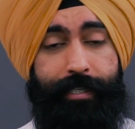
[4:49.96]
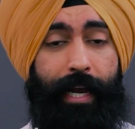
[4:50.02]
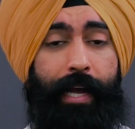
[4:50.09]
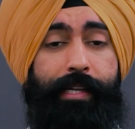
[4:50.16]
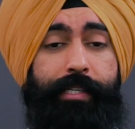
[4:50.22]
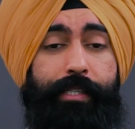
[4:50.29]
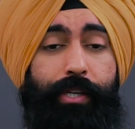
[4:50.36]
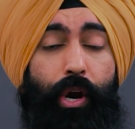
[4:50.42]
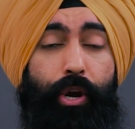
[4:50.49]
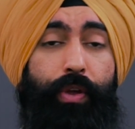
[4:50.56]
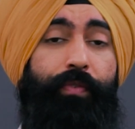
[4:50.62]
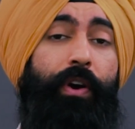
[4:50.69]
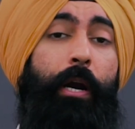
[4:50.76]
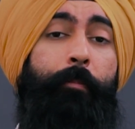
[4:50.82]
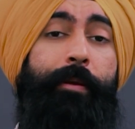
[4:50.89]
chances are
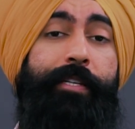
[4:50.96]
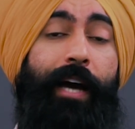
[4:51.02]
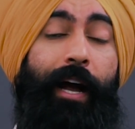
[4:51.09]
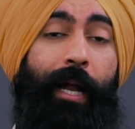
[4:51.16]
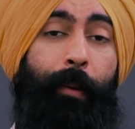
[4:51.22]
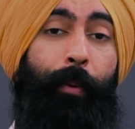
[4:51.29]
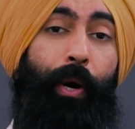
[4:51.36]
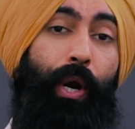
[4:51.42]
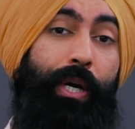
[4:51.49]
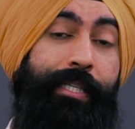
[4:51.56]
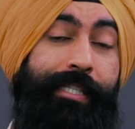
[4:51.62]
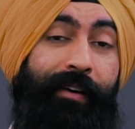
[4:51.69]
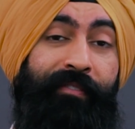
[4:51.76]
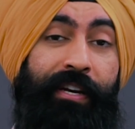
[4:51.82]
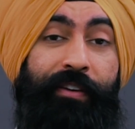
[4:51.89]
you've heard me talk about our
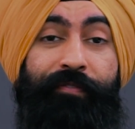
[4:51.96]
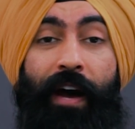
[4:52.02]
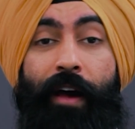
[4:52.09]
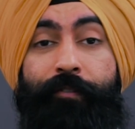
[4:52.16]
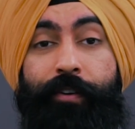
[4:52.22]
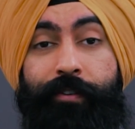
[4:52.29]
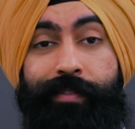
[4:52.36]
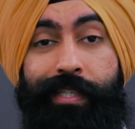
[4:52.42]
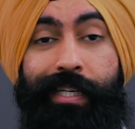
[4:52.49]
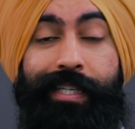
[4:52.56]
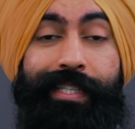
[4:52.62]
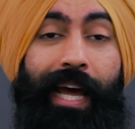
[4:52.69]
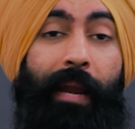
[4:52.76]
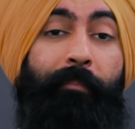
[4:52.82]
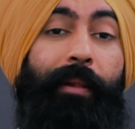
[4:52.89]
75,
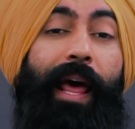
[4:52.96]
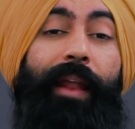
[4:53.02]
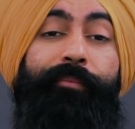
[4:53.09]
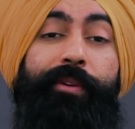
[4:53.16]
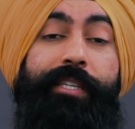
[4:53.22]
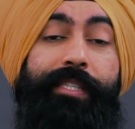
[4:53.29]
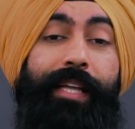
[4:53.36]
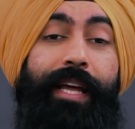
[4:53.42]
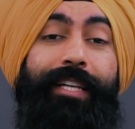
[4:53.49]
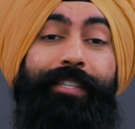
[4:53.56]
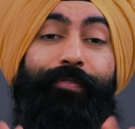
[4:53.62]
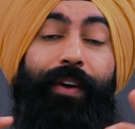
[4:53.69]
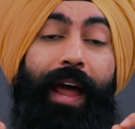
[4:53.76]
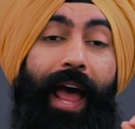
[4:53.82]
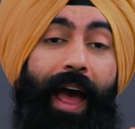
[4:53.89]
15, 10 plan, which says
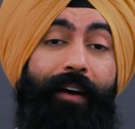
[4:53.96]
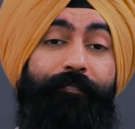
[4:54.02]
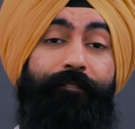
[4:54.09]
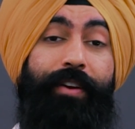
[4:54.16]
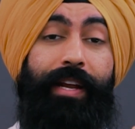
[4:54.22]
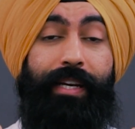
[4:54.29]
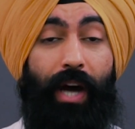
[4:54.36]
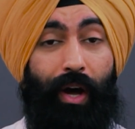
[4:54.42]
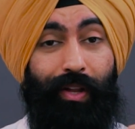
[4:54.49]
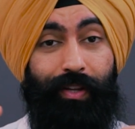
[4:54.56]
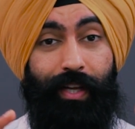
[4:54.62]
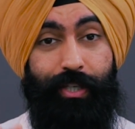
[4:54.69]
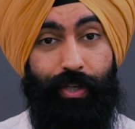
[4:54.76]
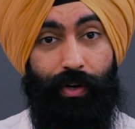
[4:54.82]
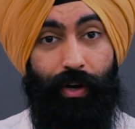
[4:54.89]
for every dollar
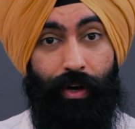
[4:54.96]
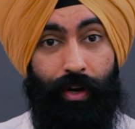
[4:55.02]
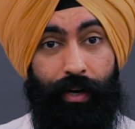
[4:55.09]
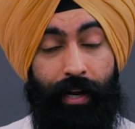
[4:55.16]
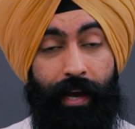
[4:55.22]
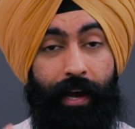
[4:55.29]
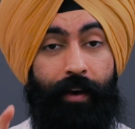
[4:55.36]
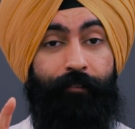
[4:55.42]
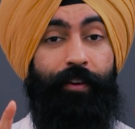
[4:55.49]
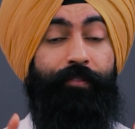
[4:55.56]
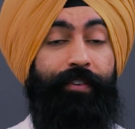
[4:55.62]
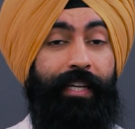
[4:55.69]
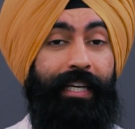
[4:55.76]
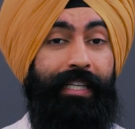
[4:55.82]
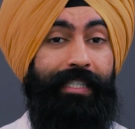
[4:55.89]
that you earn,
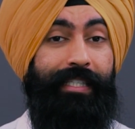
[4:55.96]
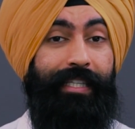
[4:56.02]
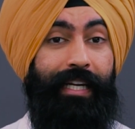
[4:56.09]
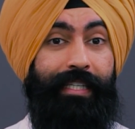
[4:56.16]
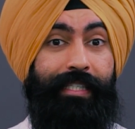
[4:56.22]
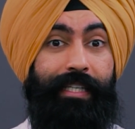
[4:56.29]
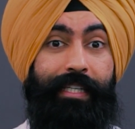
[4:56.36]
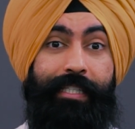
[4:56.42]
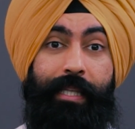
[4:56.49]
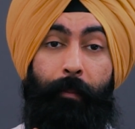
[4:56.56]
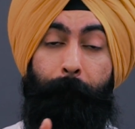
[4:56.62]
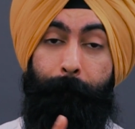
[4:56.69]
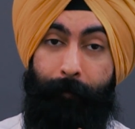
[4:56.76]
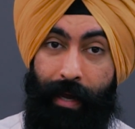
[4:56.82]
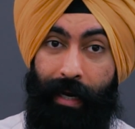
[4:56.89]
15 cents is the
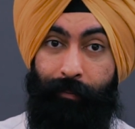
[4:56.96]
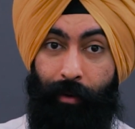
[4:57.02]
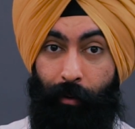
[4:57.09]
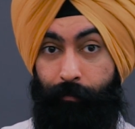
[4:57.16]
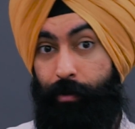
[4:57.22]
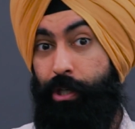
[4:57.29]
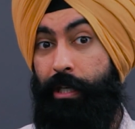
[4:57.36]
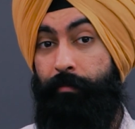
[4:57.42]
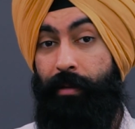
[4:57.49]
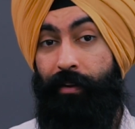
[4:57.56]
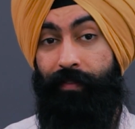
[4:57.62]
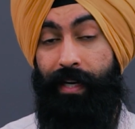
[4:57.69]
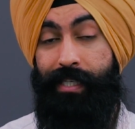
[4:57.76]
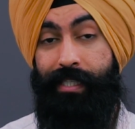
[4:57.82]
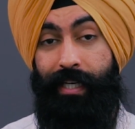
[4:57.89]
minimum you should be
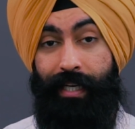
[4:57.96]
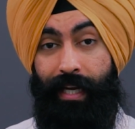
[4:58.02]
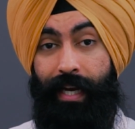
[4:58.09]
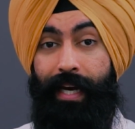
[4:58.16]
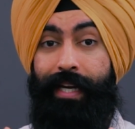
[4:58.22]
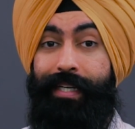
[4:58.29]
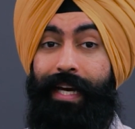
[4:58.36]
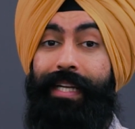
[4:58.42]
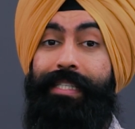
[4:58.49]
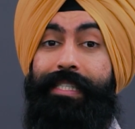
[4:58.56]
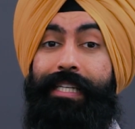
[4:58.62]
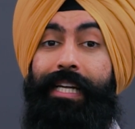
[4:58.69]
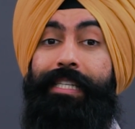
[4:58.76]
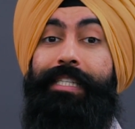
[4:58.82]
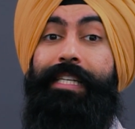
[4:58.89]
investing 10
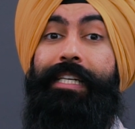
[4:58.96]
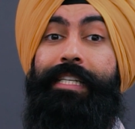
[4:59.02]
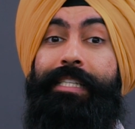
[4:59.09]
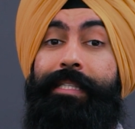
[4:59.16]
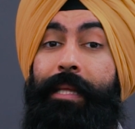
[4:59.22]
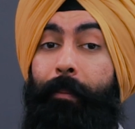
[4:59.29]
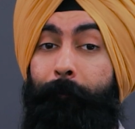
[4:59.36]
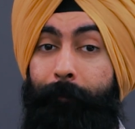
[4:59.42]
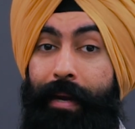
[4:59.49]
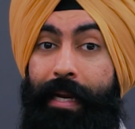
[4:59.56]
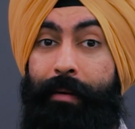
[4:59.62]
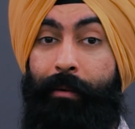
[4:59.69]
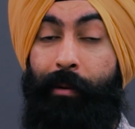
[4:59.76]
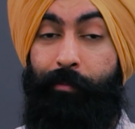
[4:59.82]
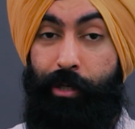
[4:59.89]
cents is the
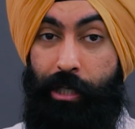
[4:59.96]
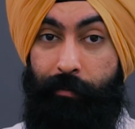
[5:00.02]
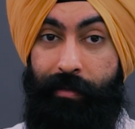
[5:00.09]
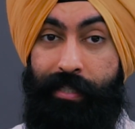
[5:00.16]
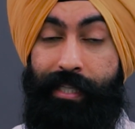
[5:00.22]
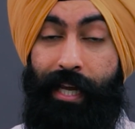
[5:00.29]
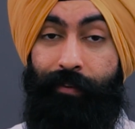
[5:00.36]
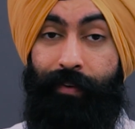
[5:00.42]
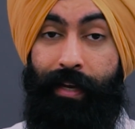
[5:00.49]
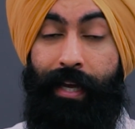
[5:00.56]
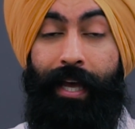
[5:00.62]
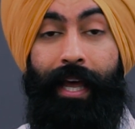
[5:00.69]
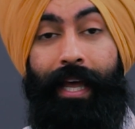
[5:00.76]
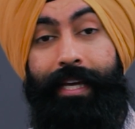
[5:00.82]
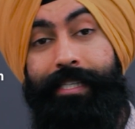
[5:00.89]
minimum you should be saving
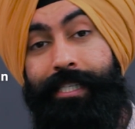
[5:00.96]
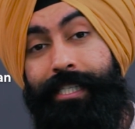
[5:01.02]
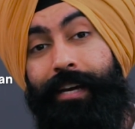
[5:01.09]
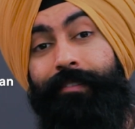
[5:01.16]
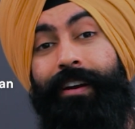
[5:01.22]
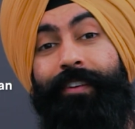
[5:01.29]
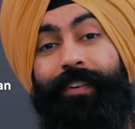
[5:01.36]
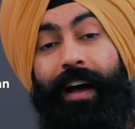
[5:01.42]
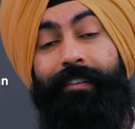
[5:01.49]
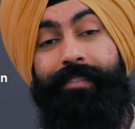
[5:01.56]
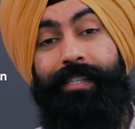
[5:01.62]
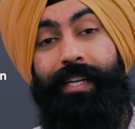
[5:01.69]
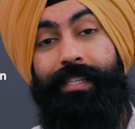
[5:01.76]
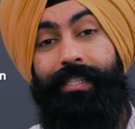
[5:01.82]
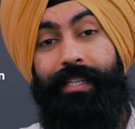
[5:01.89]
and 75
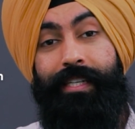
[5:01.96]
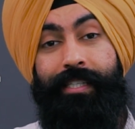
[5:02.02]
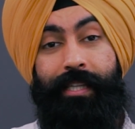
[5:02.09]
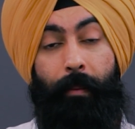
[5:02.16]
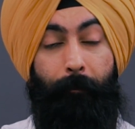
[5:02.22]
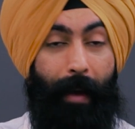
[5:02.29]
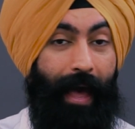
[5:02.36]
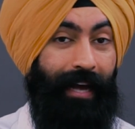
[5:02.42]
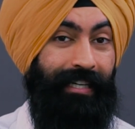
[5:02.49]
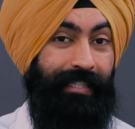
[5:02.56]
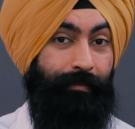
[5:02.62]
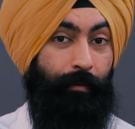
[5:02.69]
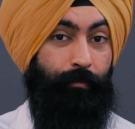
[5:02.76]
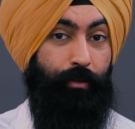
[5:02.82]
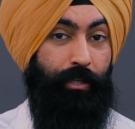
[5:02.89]
cents is the
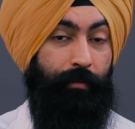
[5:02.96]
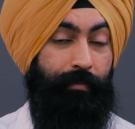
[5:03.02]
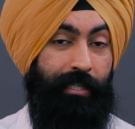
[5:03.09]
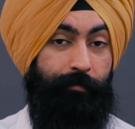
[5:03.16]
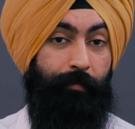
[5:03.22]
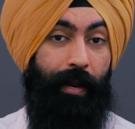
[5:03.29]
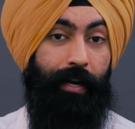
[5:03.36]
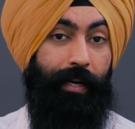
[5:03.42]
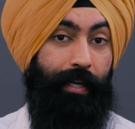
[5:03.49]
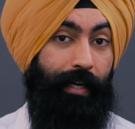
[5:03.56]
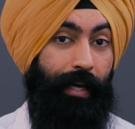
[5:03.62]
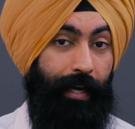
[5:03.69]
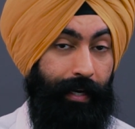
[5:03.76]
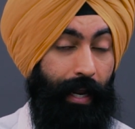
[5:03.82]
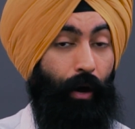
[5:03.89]
maximum you should be spending.
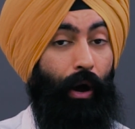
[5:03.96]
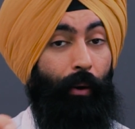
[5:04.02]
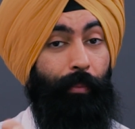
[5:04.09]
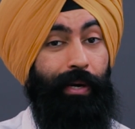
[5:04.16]
Now I'm